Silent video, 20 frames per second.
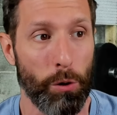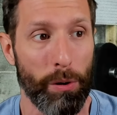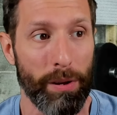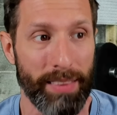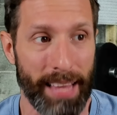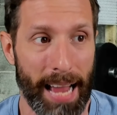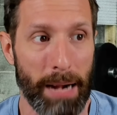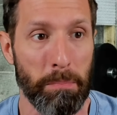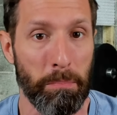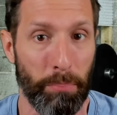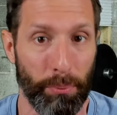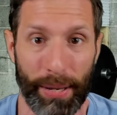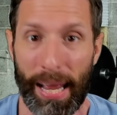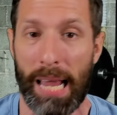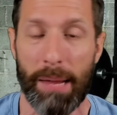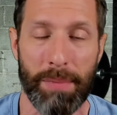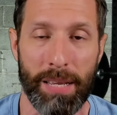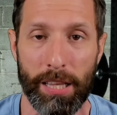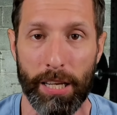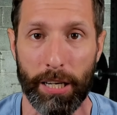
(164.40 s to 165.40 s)
you are then
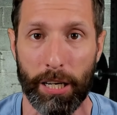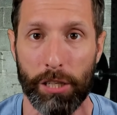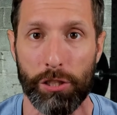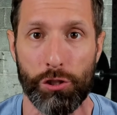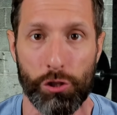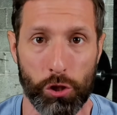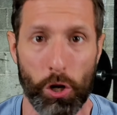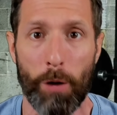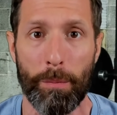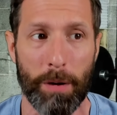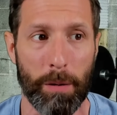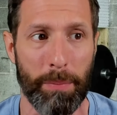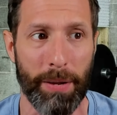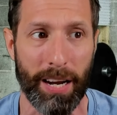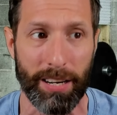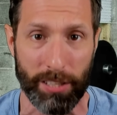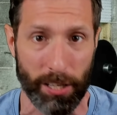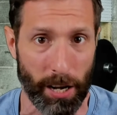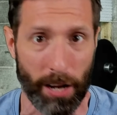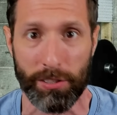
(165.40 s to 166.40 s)
blaming the consumer
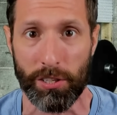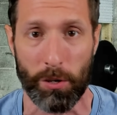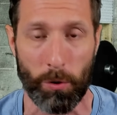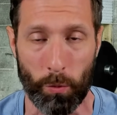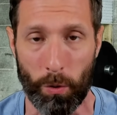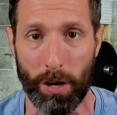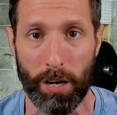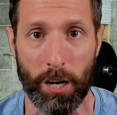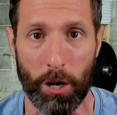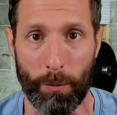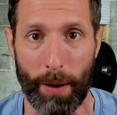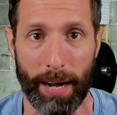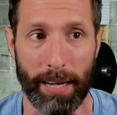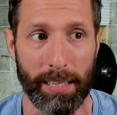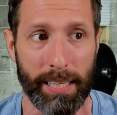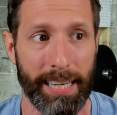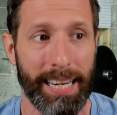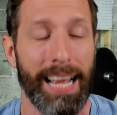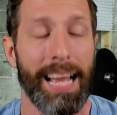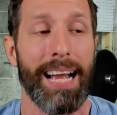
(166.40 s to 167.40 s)
because it doesn't work
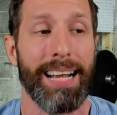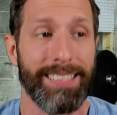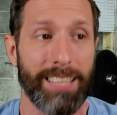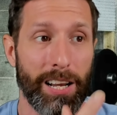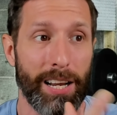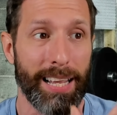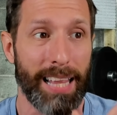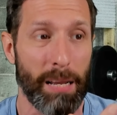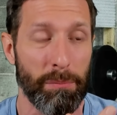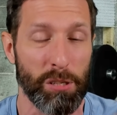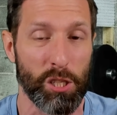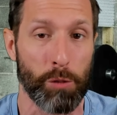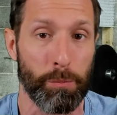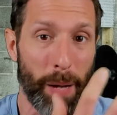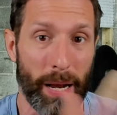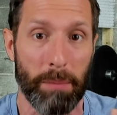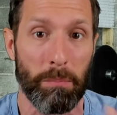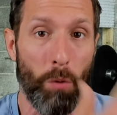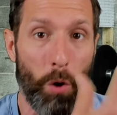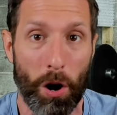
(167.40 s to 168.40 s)
correctly, telling them to
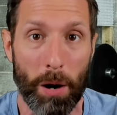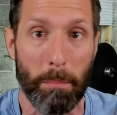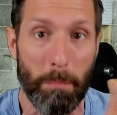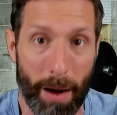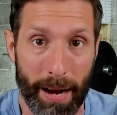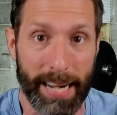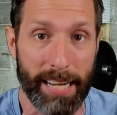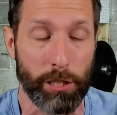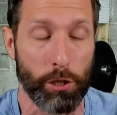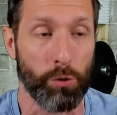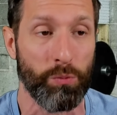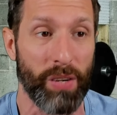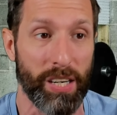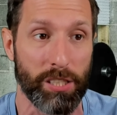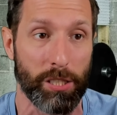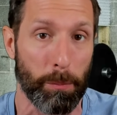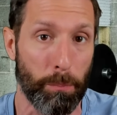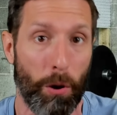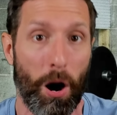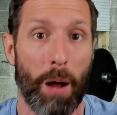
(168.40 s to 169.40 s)
spend more money to
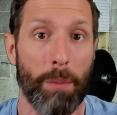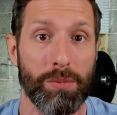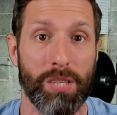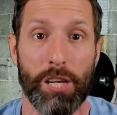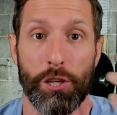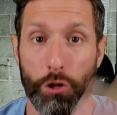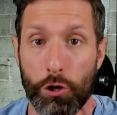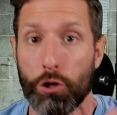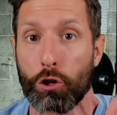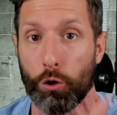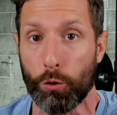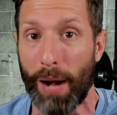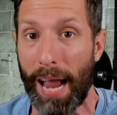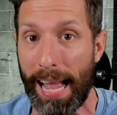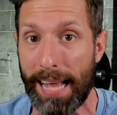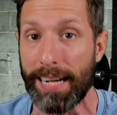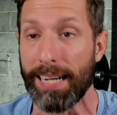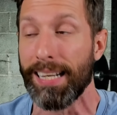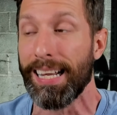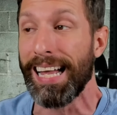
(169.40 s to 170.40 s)
fix the problems that you
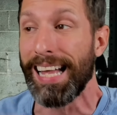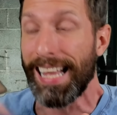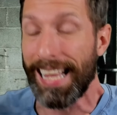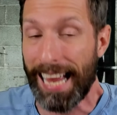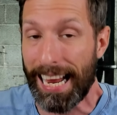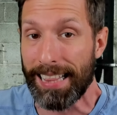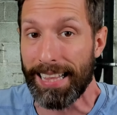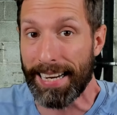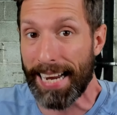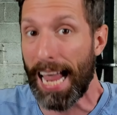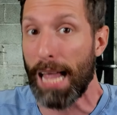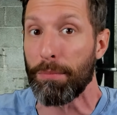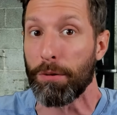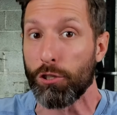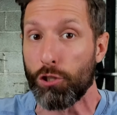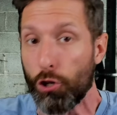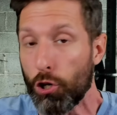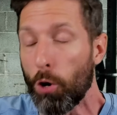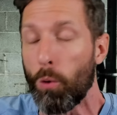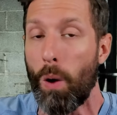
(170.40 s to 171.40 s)
created in the game
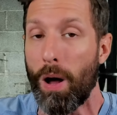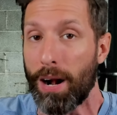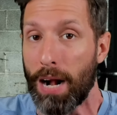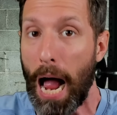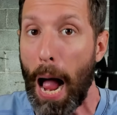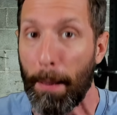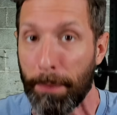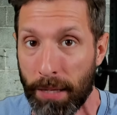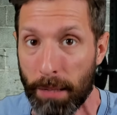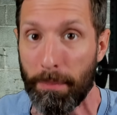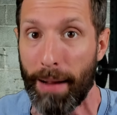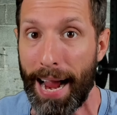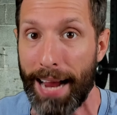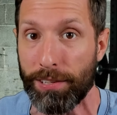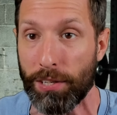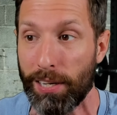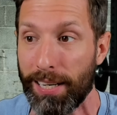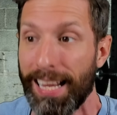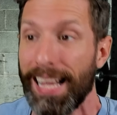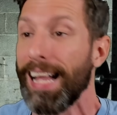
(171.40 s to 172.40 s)
because you don't want to
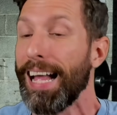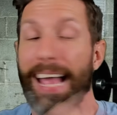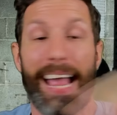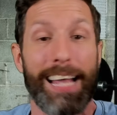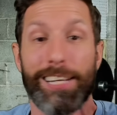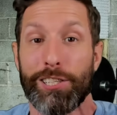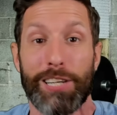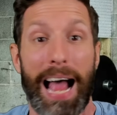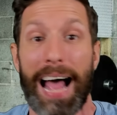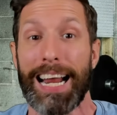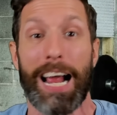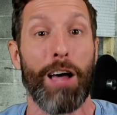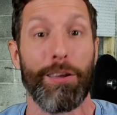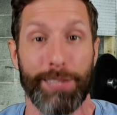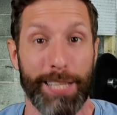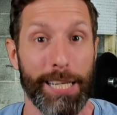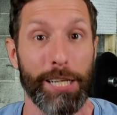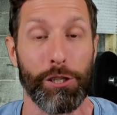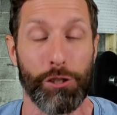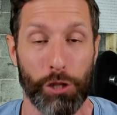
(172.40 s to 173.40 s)
optimize it is not how
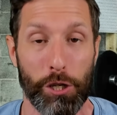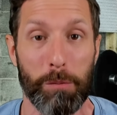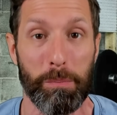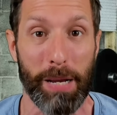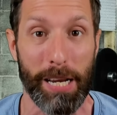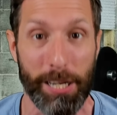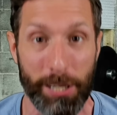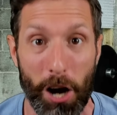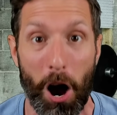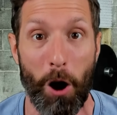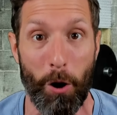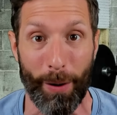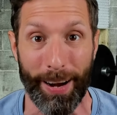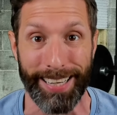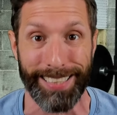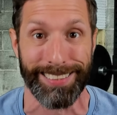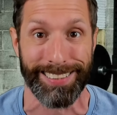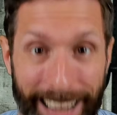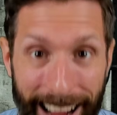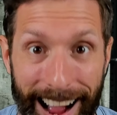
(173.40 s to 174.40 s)
things should be
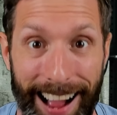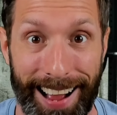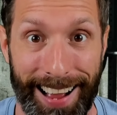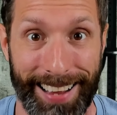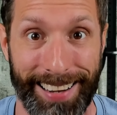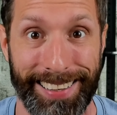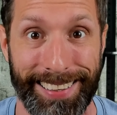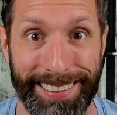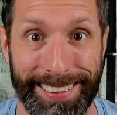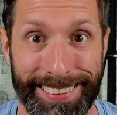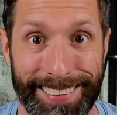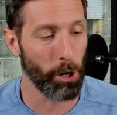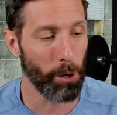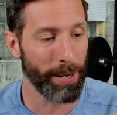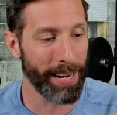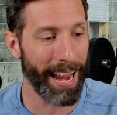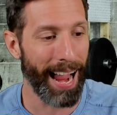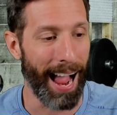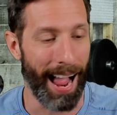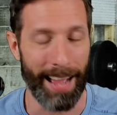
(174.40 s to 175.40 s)
going, Todd. So
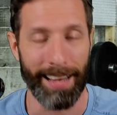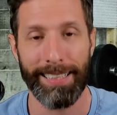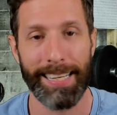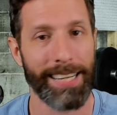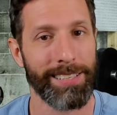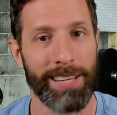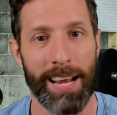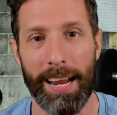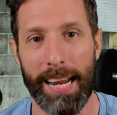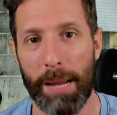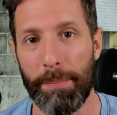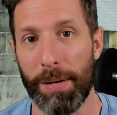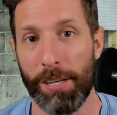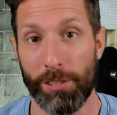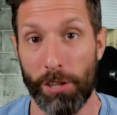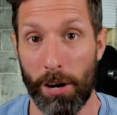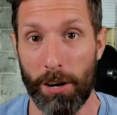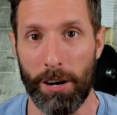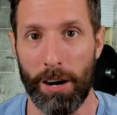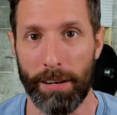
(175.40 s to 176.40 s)
yeah, let's not get me
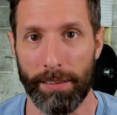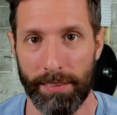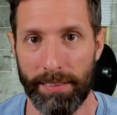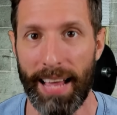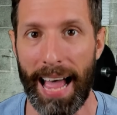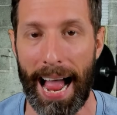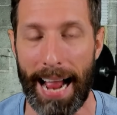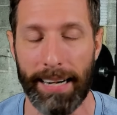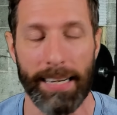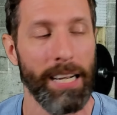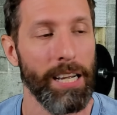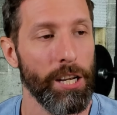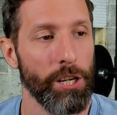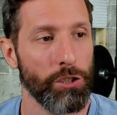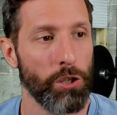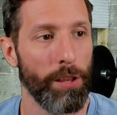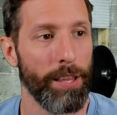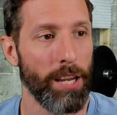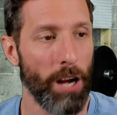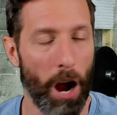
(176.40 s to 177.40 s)
started on that.
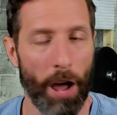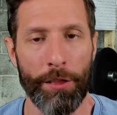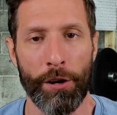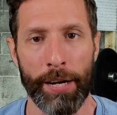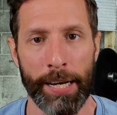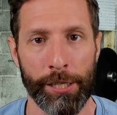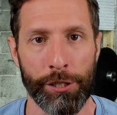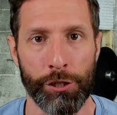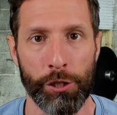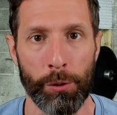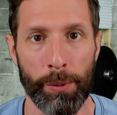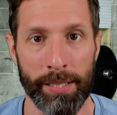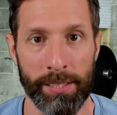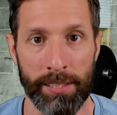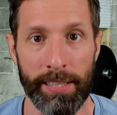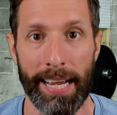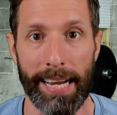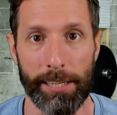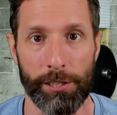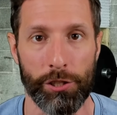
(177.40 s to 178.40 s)
So the other issue
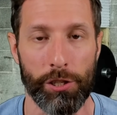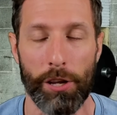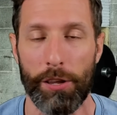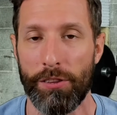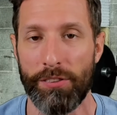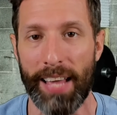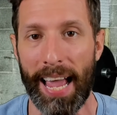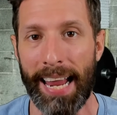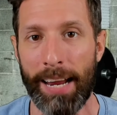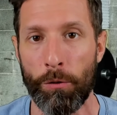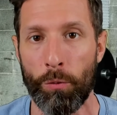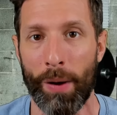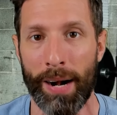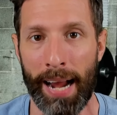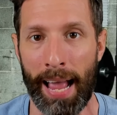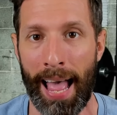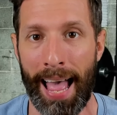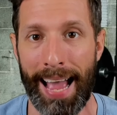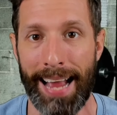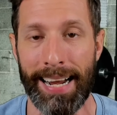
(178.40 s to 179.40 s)
is this. They went
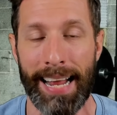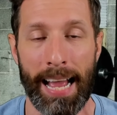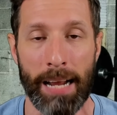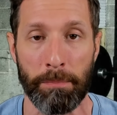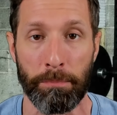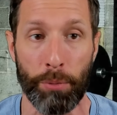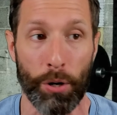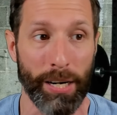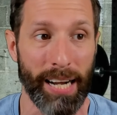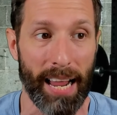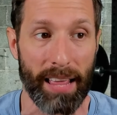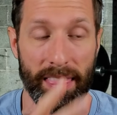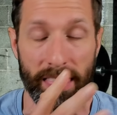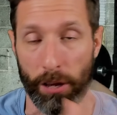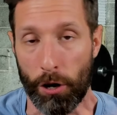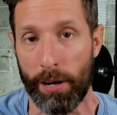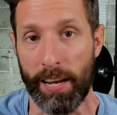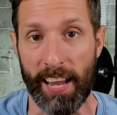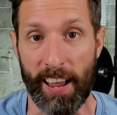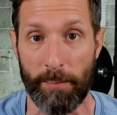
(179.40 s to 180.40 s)
ahead and put a
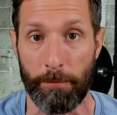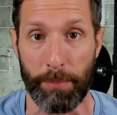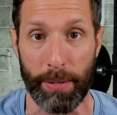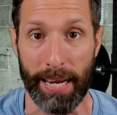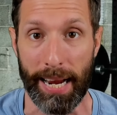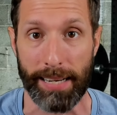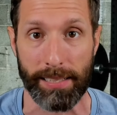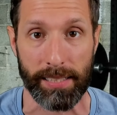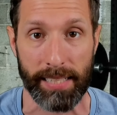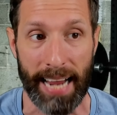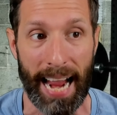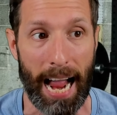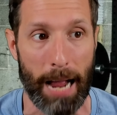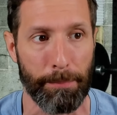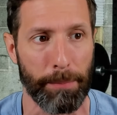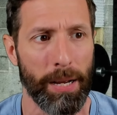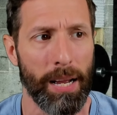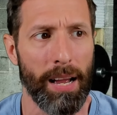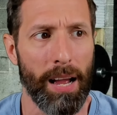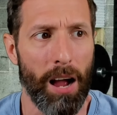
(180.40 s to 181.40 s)
30 FPS
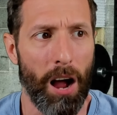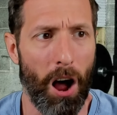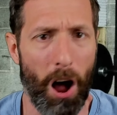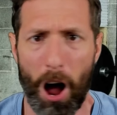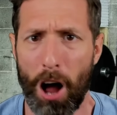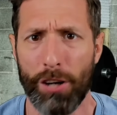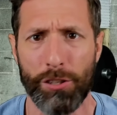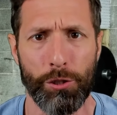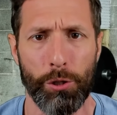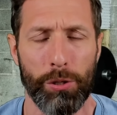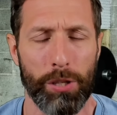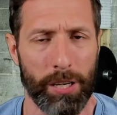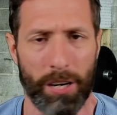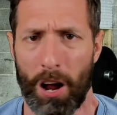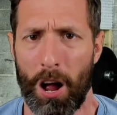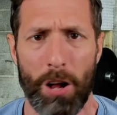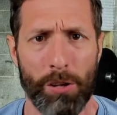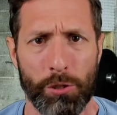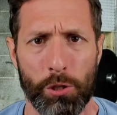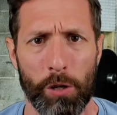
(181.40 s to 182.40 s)
cap onto the
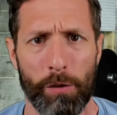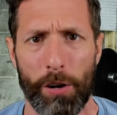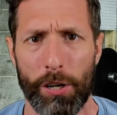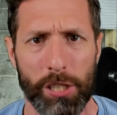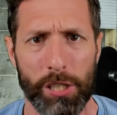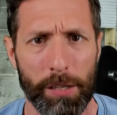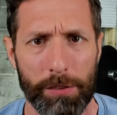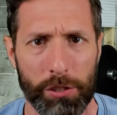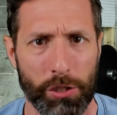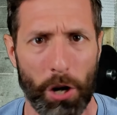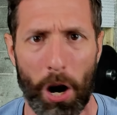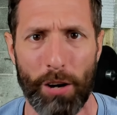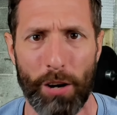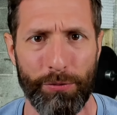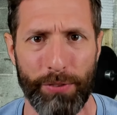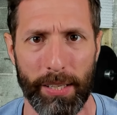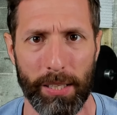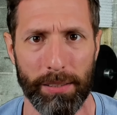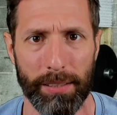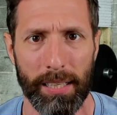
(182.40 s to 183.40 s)
console version of
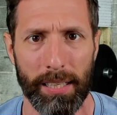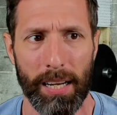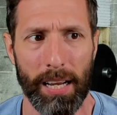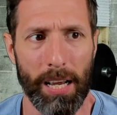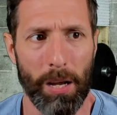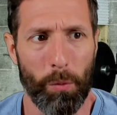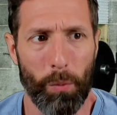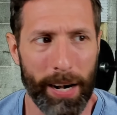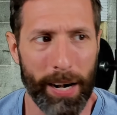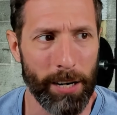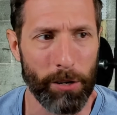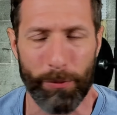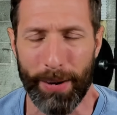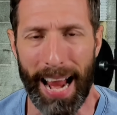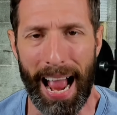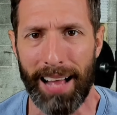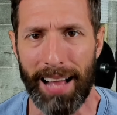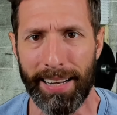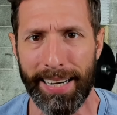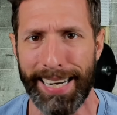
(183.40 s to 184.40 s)
Starfield, when in
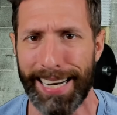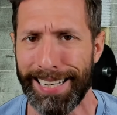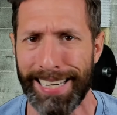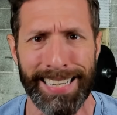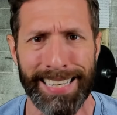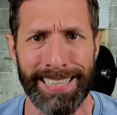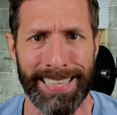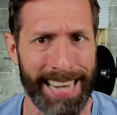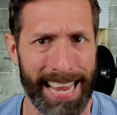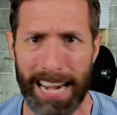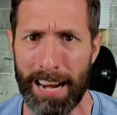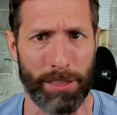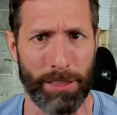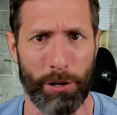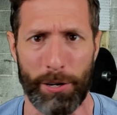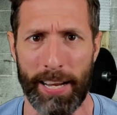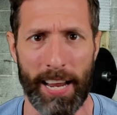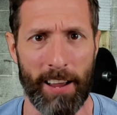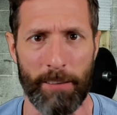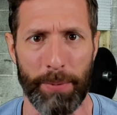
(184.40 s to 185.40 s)
reality it didn't need a
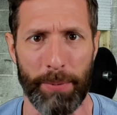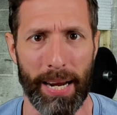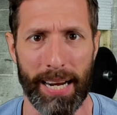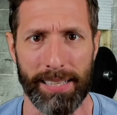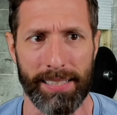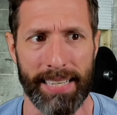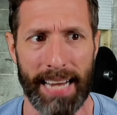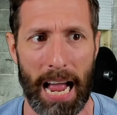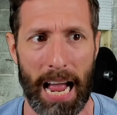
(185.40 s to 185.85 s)
30 FPS